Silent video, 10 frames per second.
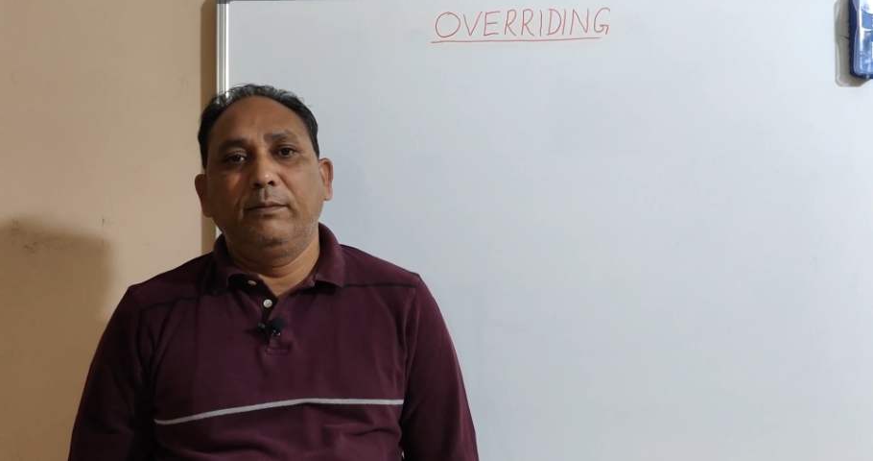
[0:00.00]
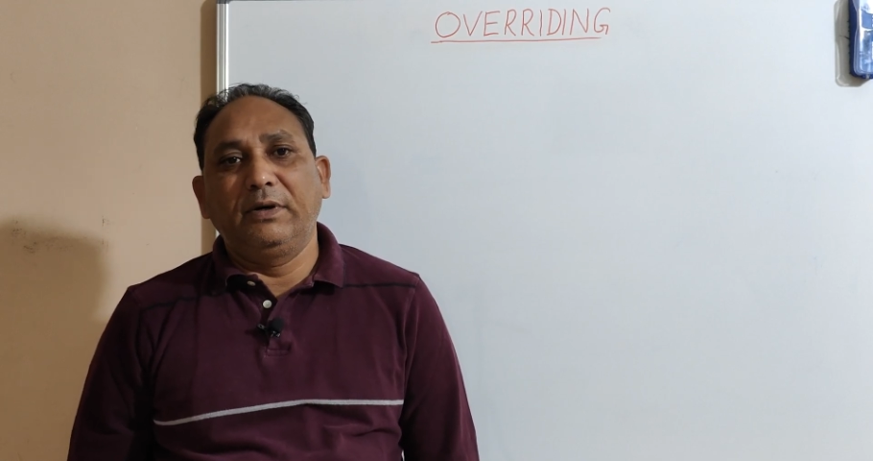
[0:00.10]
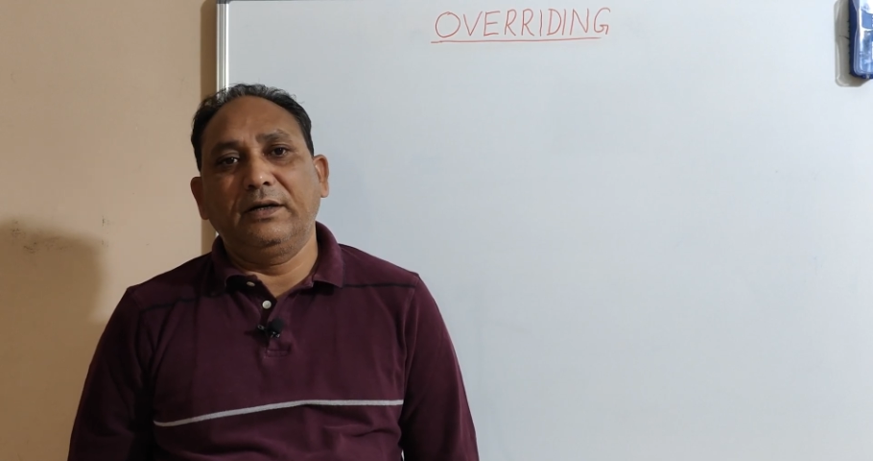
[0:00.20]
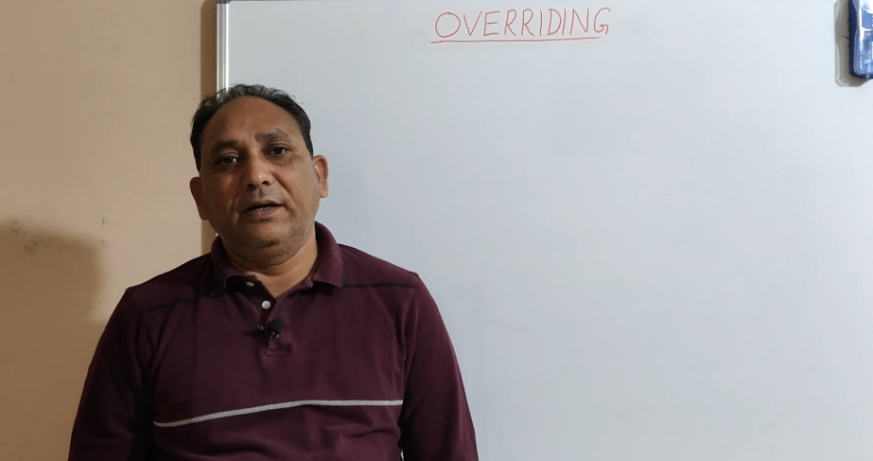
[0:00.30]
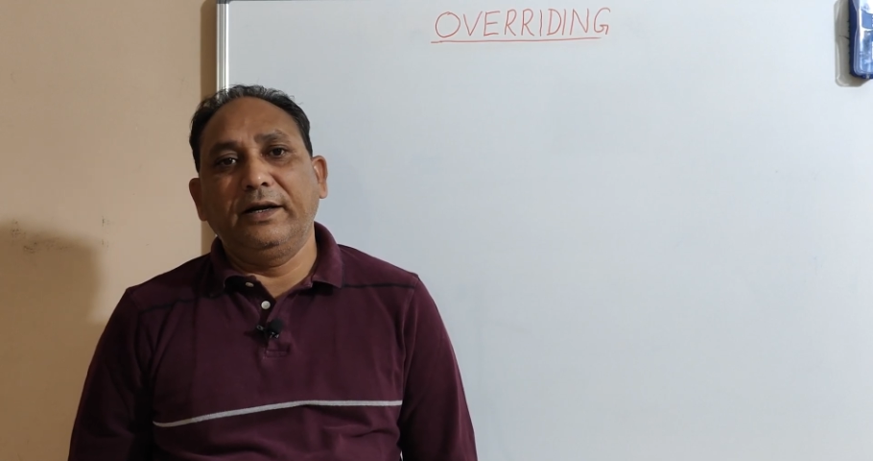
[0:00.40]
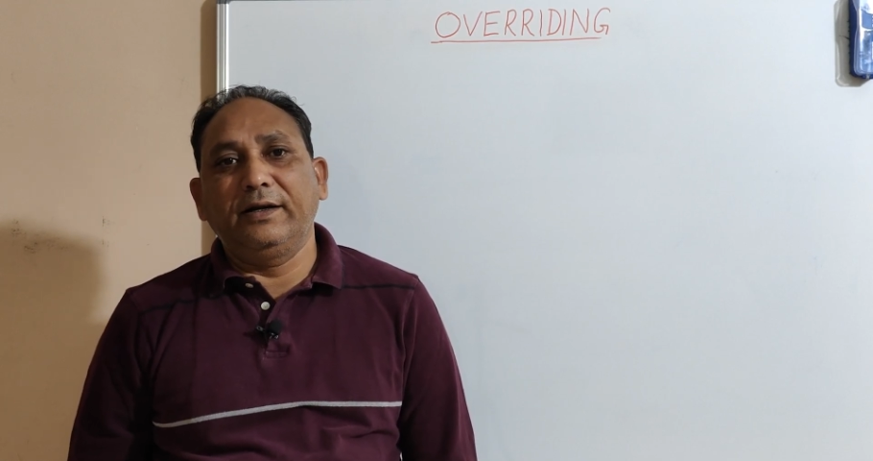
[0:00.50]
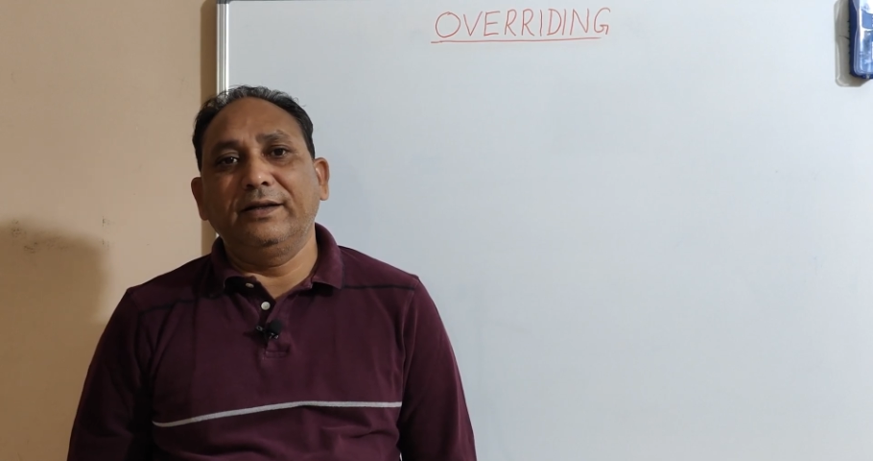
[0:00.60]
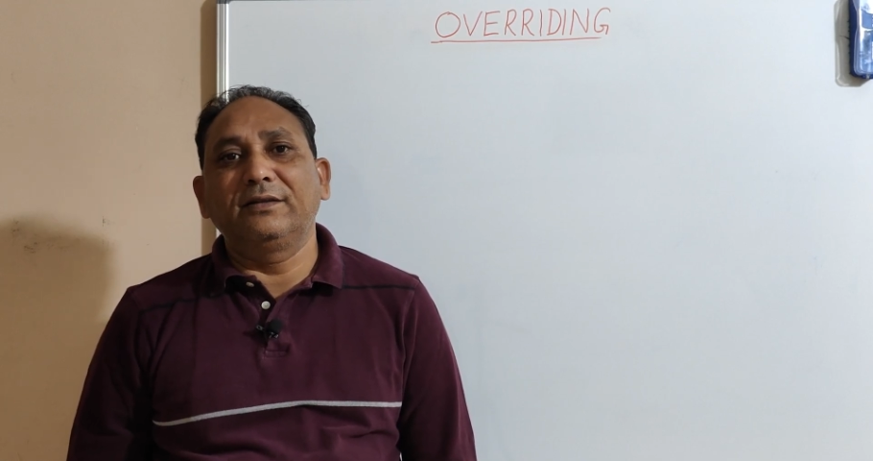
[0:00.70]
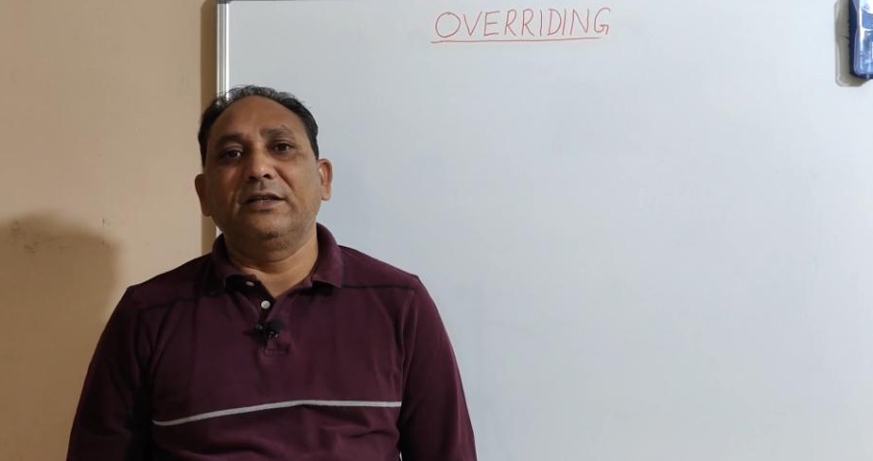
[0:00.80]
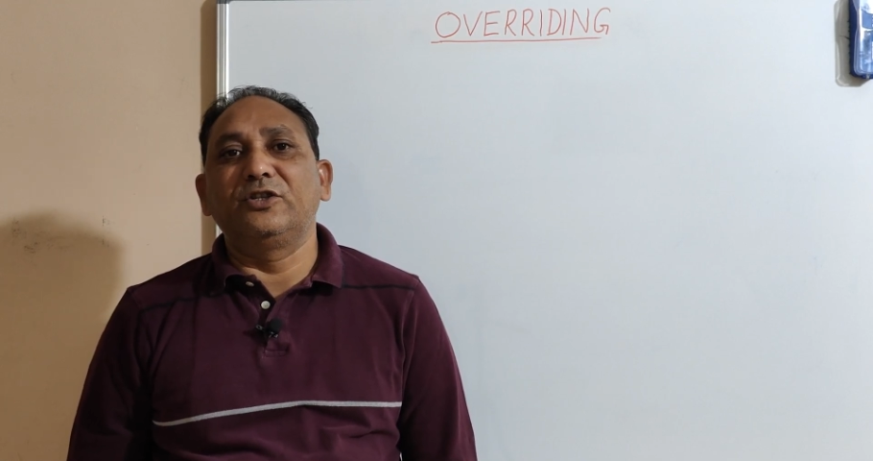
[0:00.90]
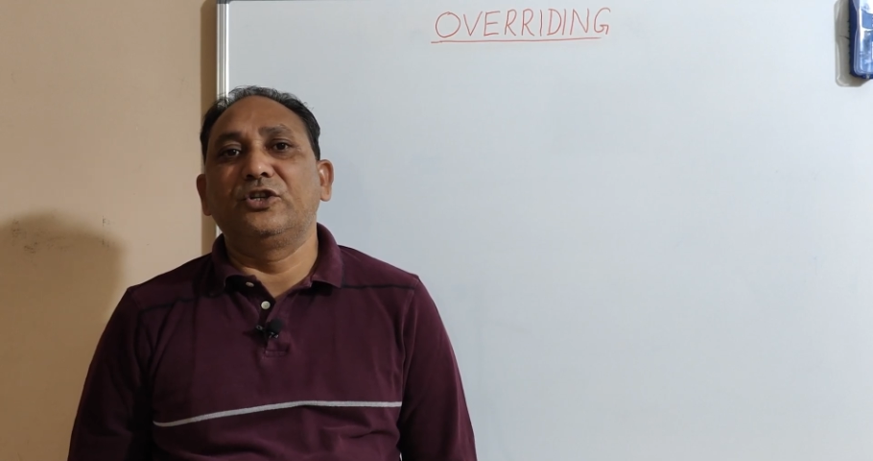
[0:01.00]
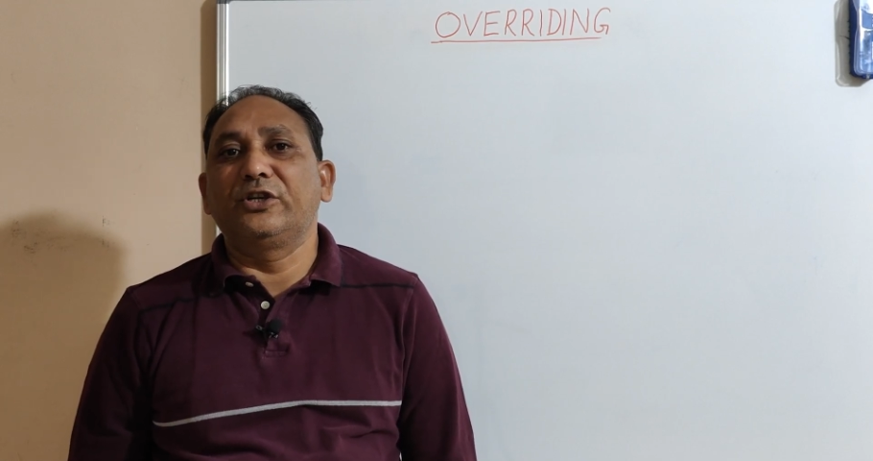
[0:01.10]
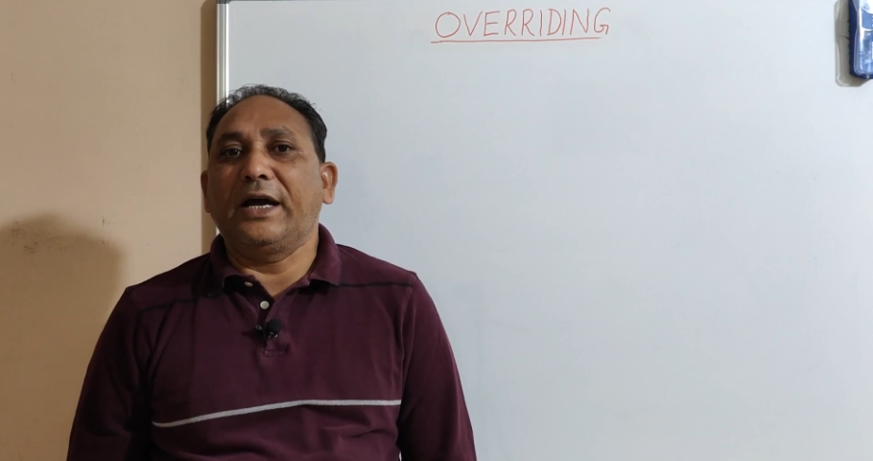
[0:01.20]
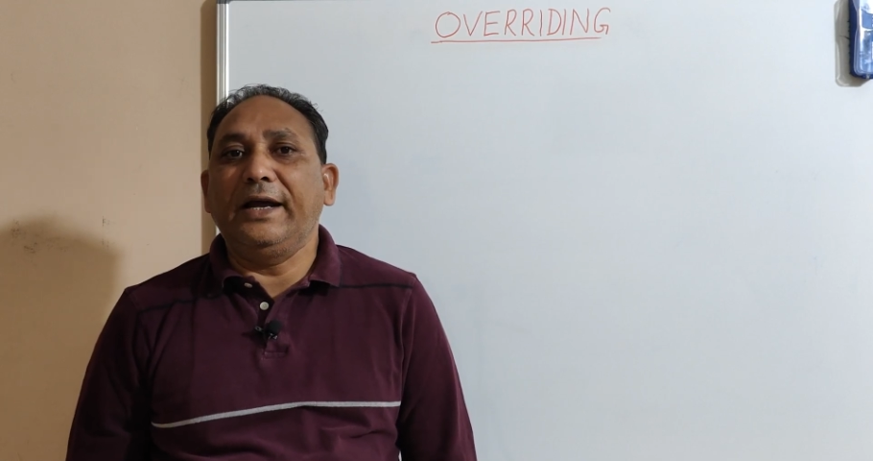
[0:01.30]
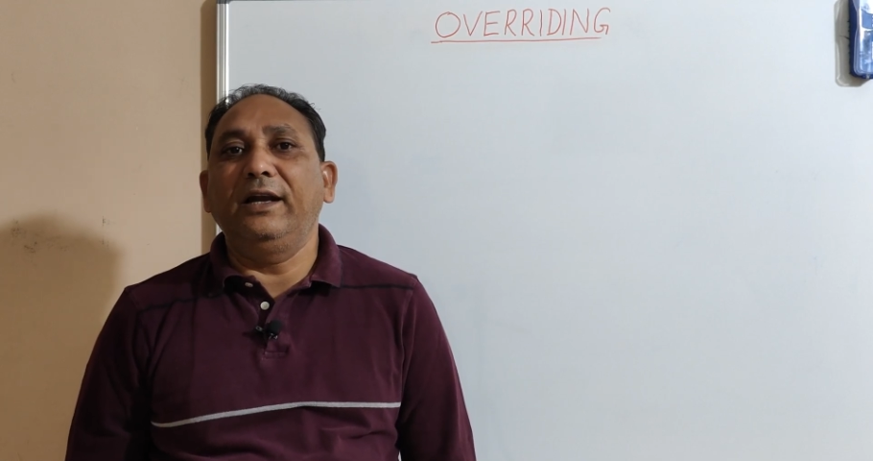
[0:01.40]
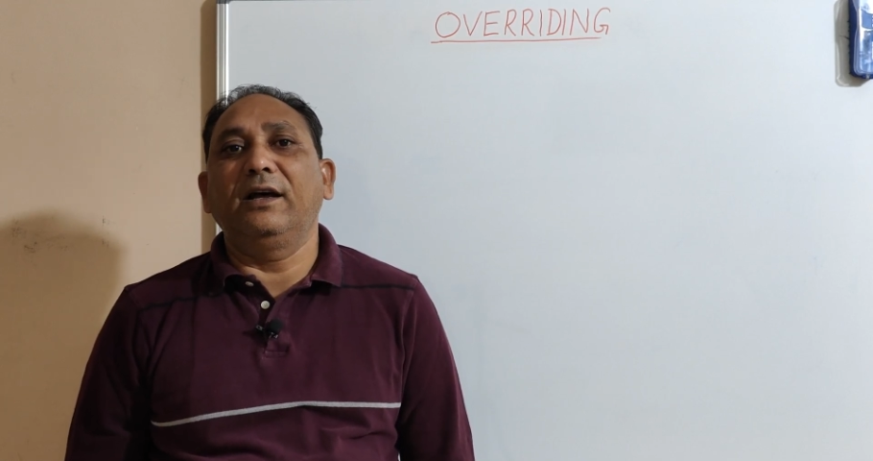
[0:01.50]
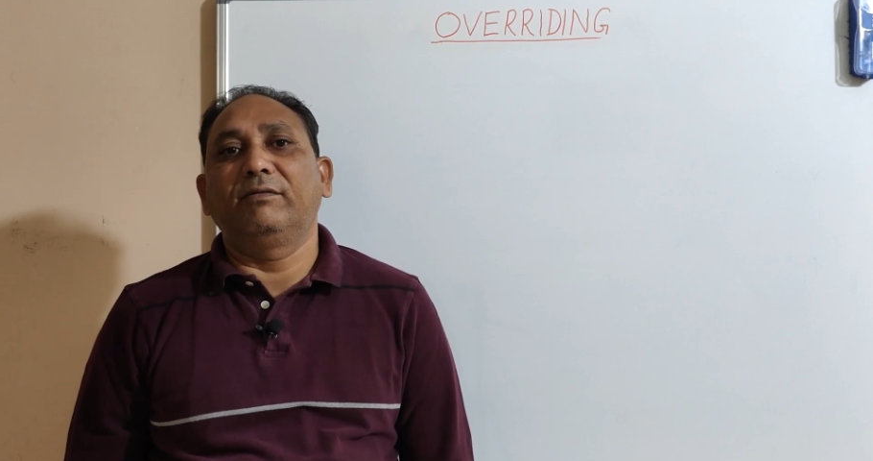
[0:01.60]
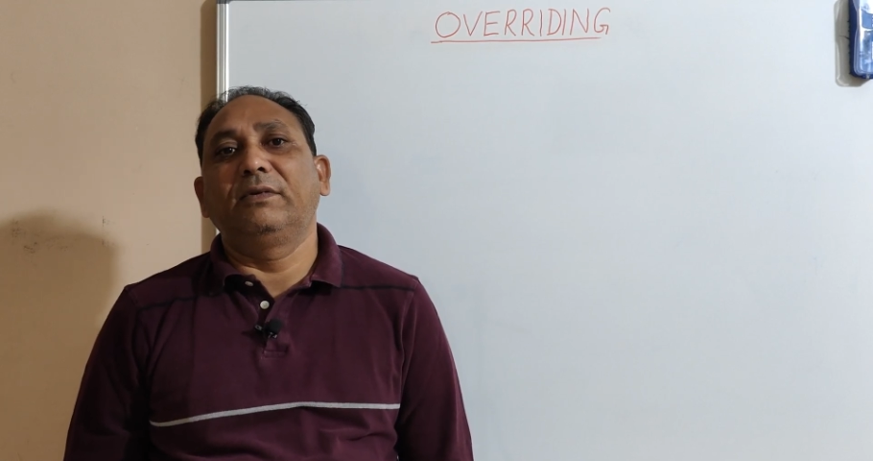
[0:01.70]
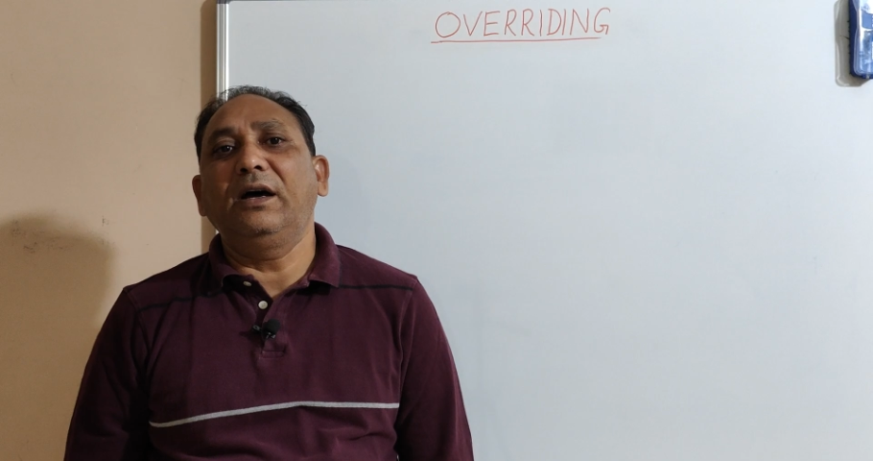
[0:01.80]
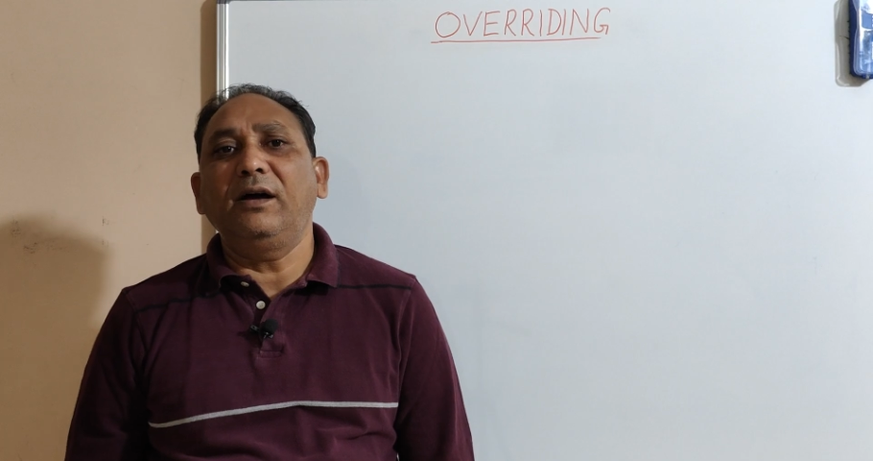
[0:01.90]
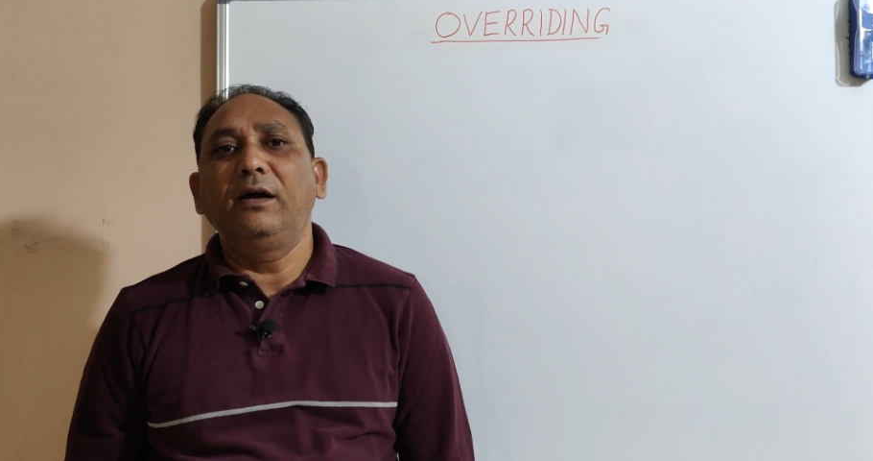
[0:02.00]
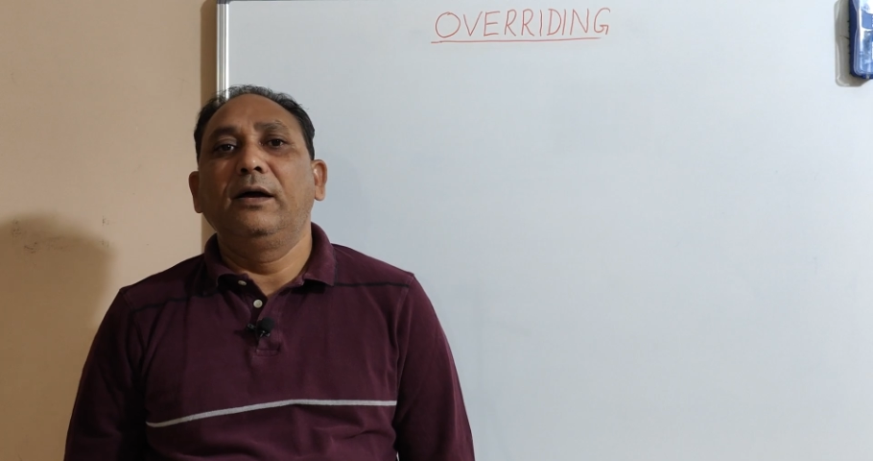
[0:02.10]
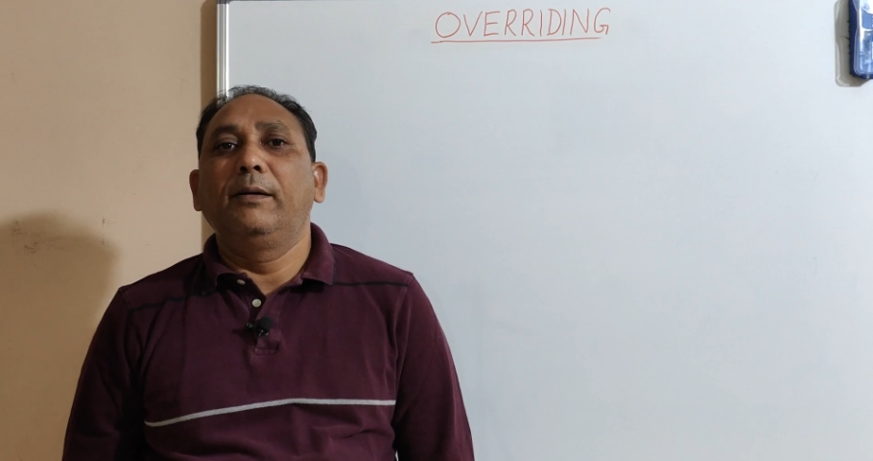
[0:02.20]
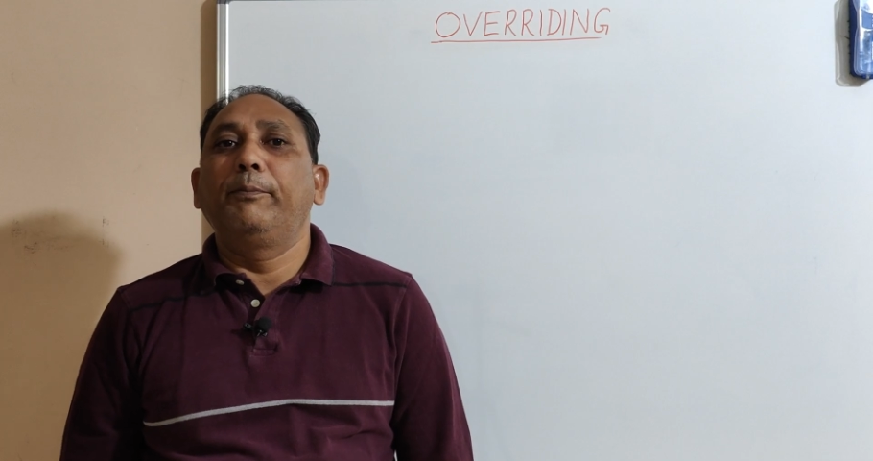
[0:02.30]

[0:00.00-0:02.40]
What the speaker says: but it is the child of the